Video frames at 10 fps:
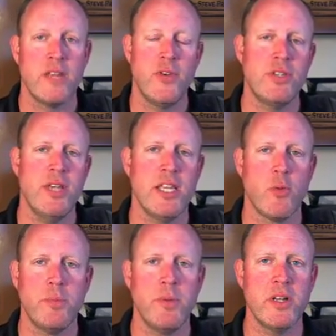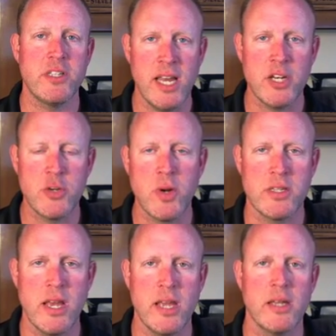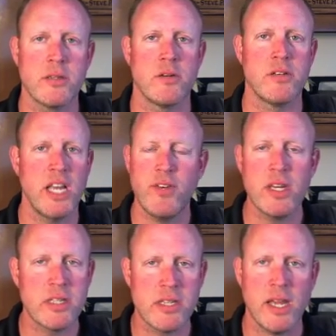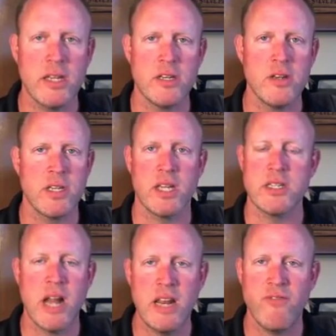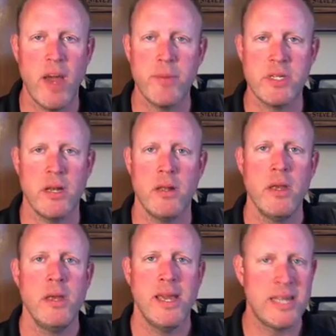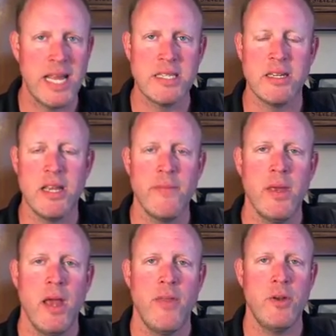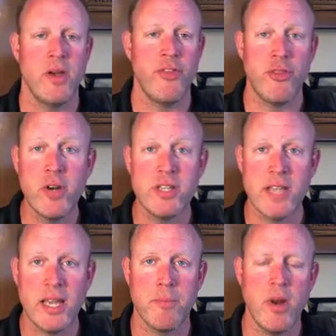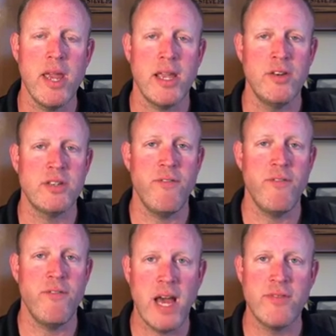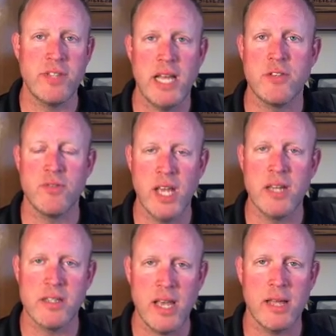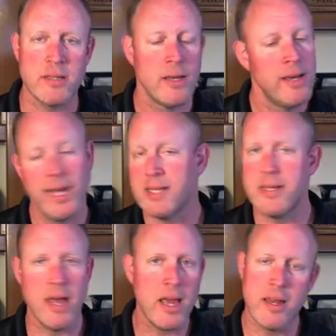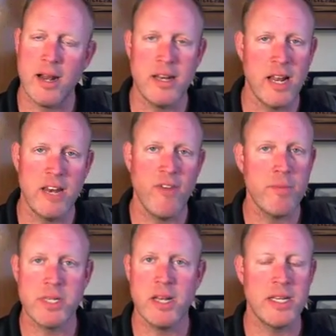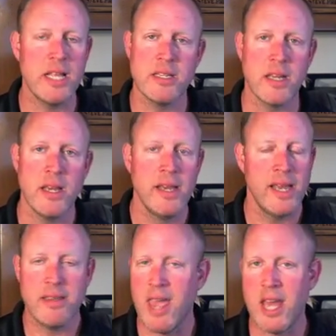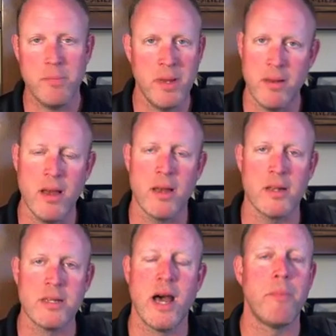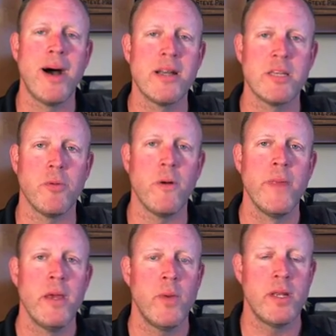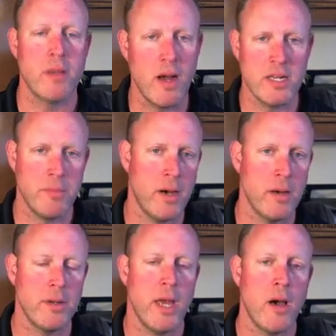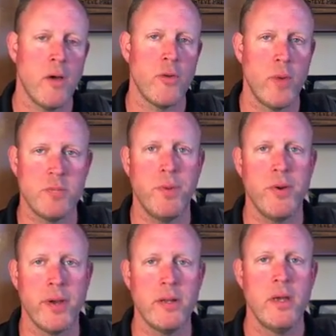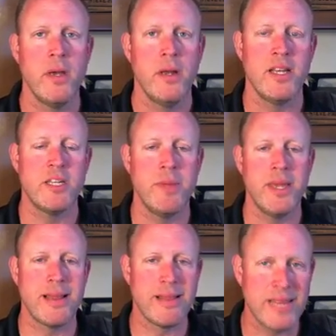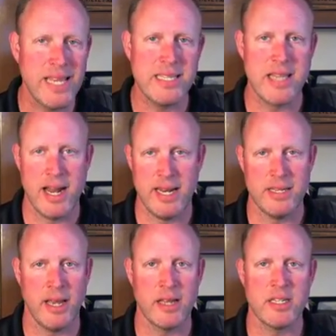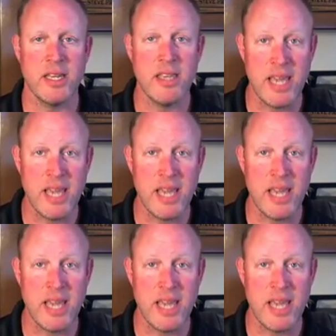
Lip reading: If you say the work period's 10 to 20 seconds or 10 to 15 seconds and you say it's 95% intensity, and then you have a 30-second break and you say 5 sets or 10 sets, it's not 95% intensity. It can't be done. It's not possible. We talked about how the rest period needs to be at least 90 seconds to